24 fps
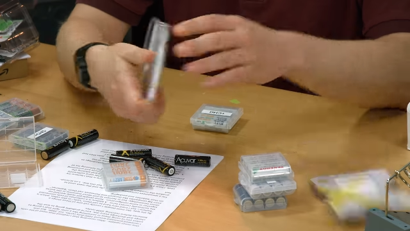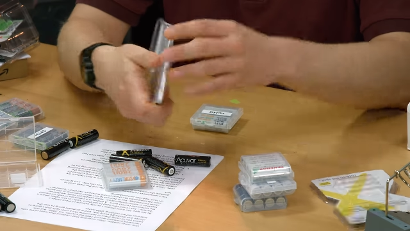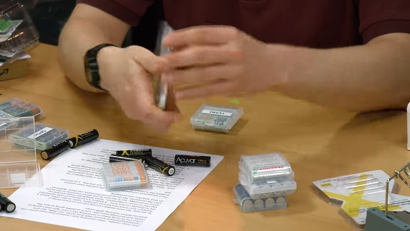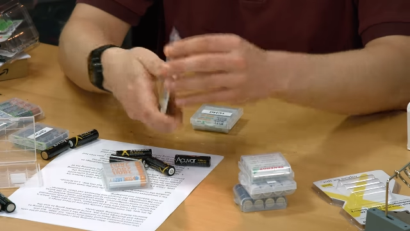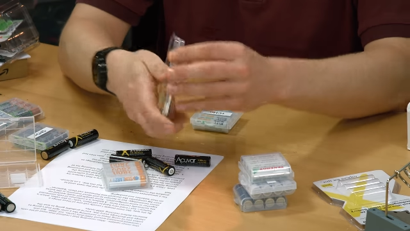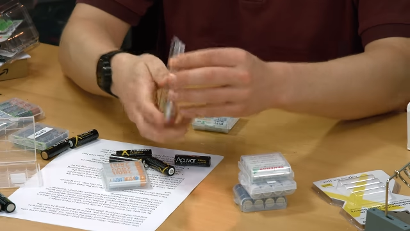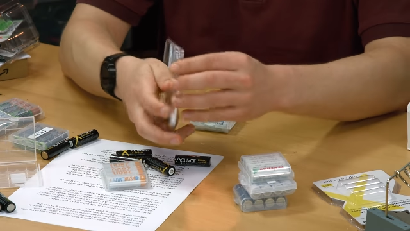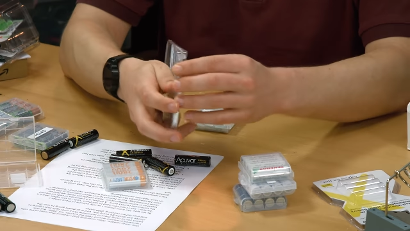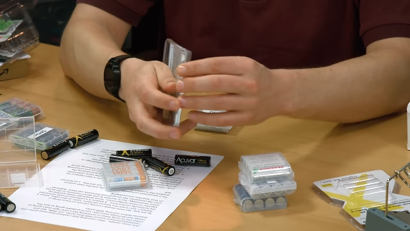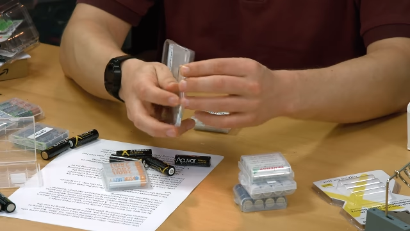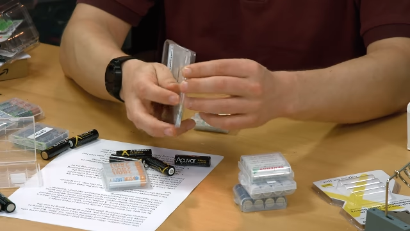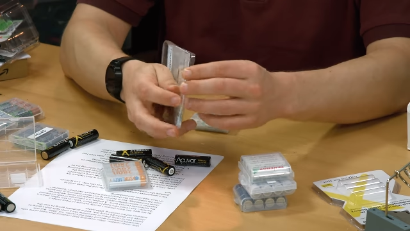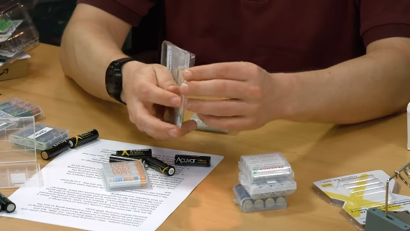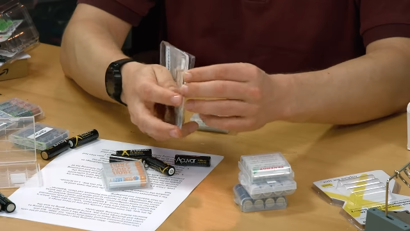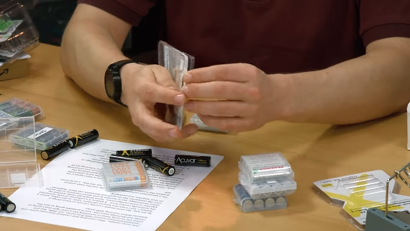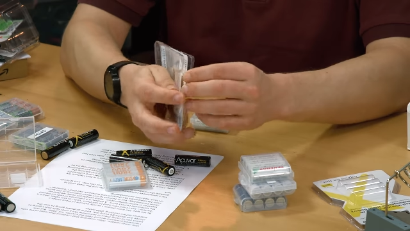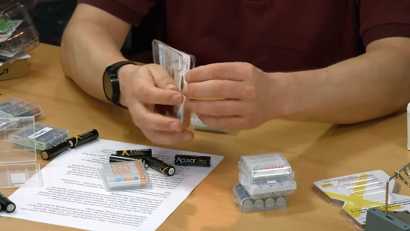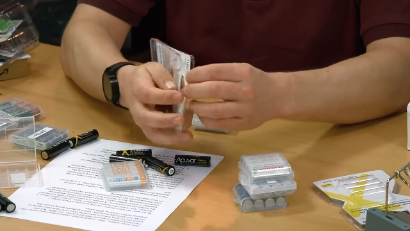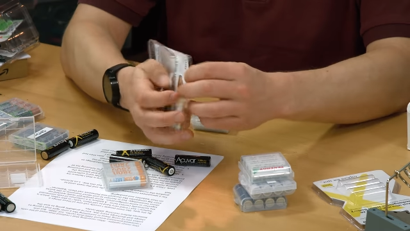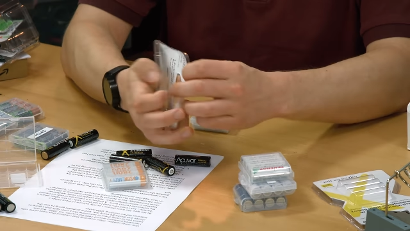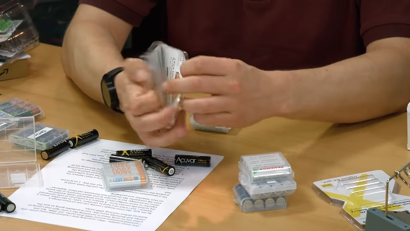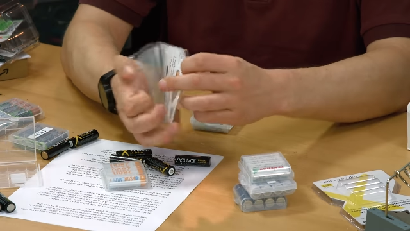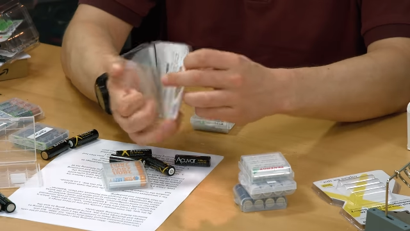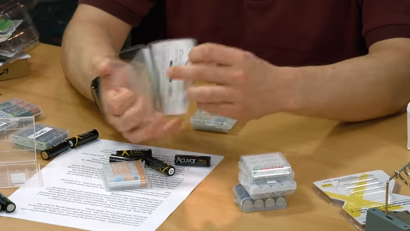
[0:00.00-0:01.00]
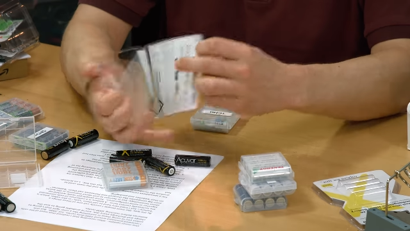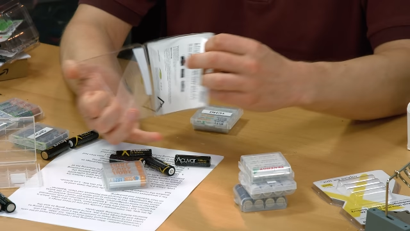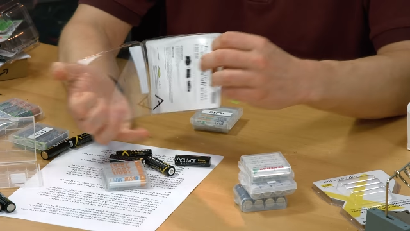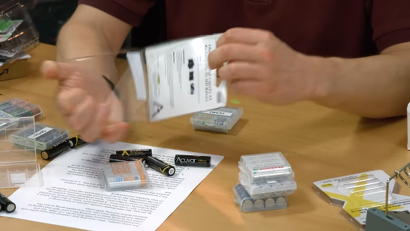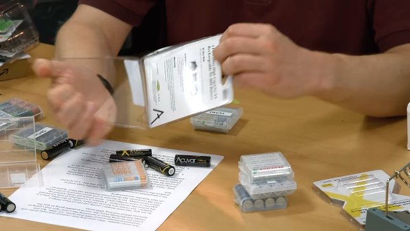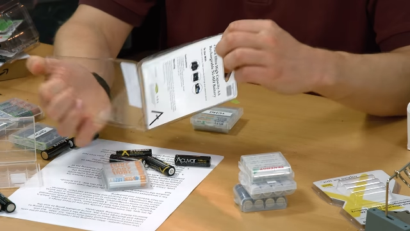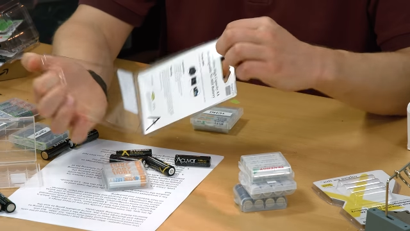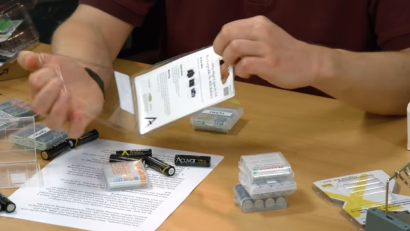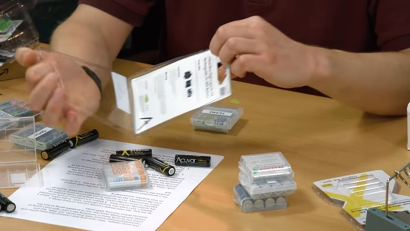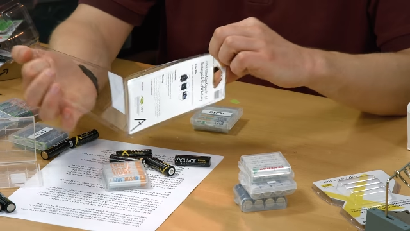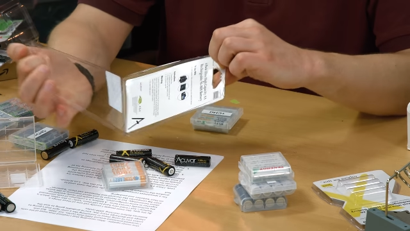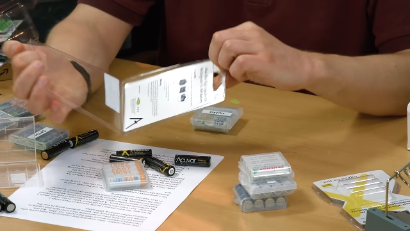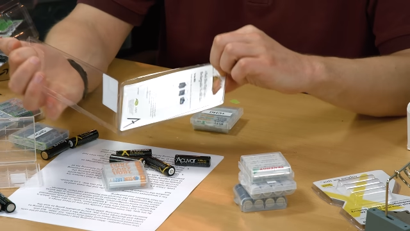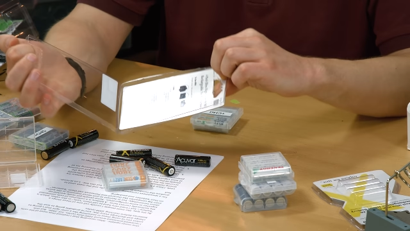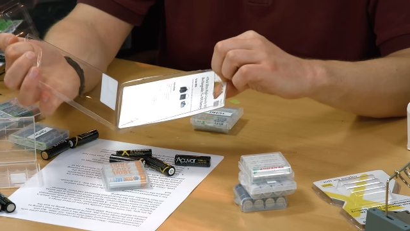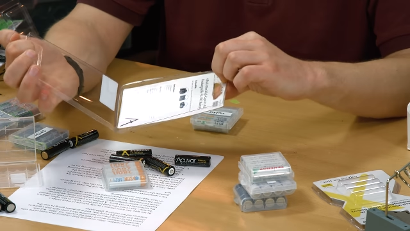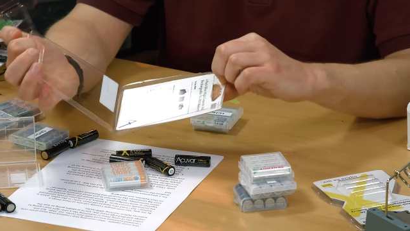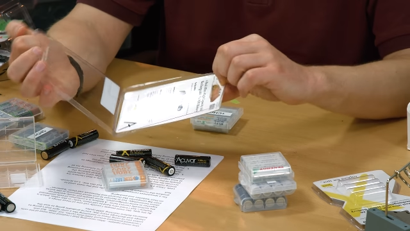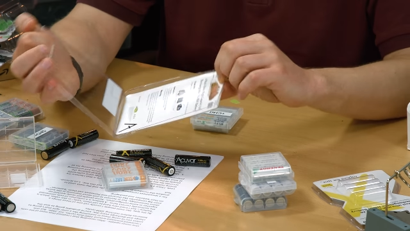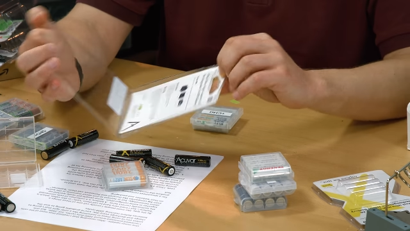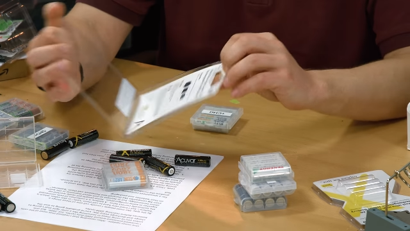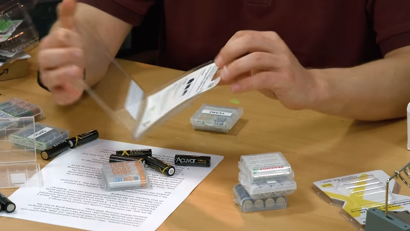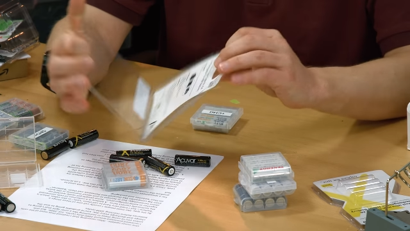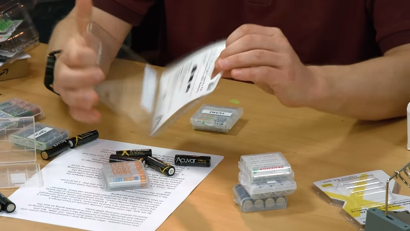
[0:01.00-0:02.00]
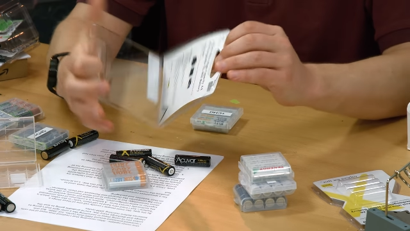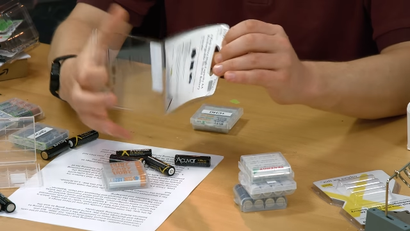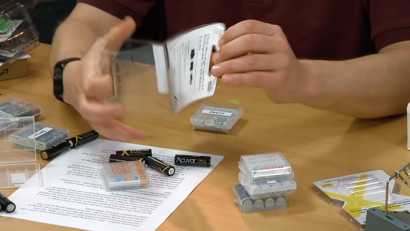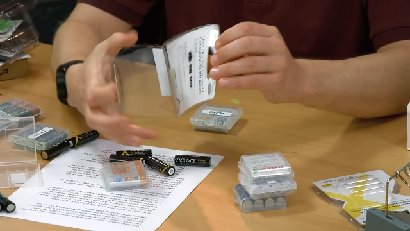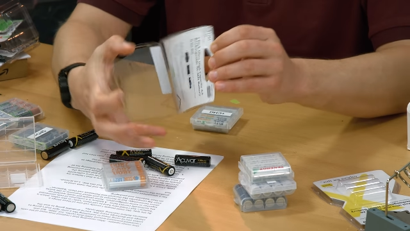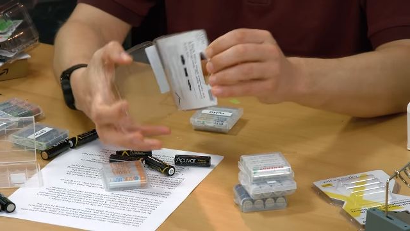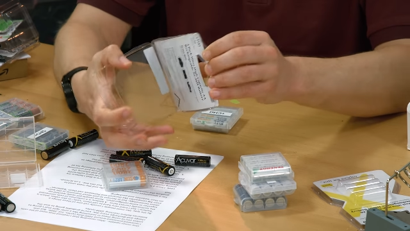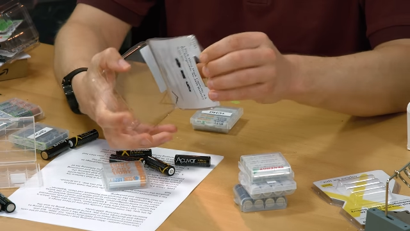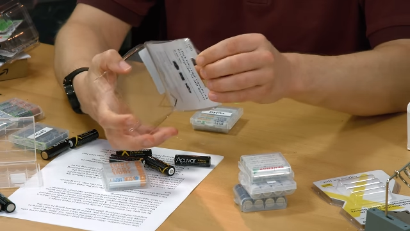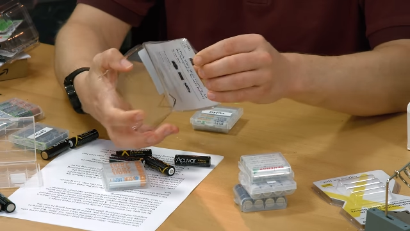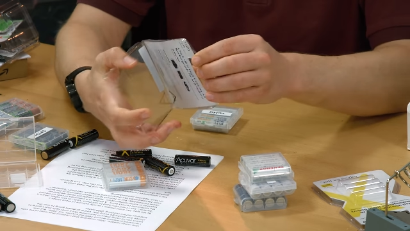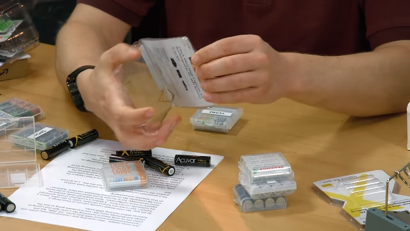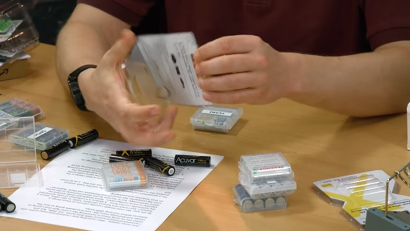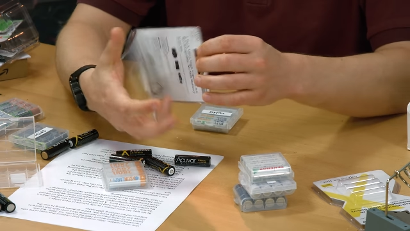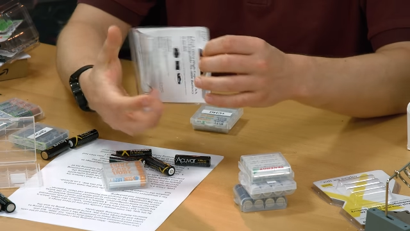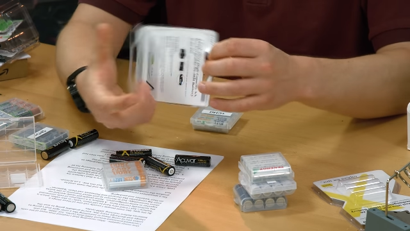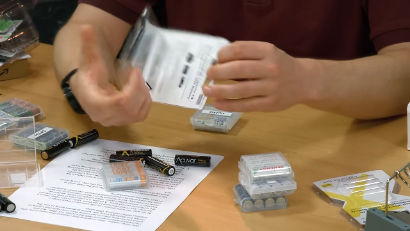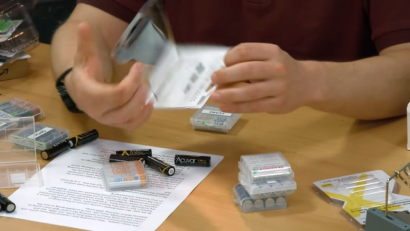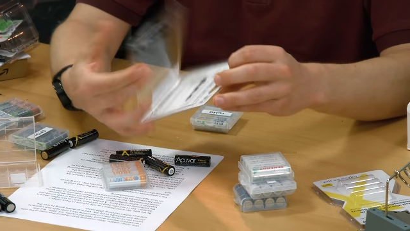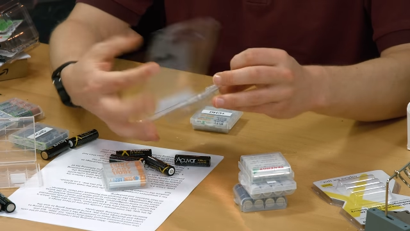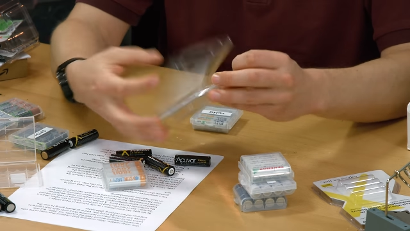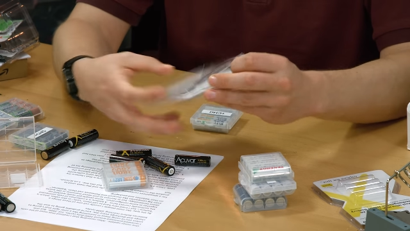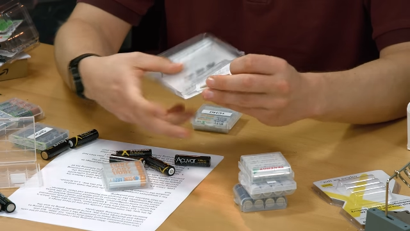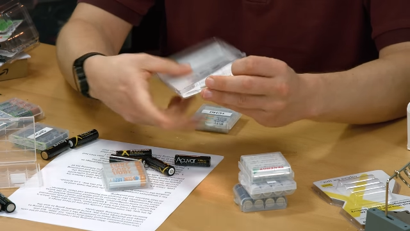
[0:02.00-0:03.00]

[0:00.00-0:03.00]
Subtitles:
(no speaker visible)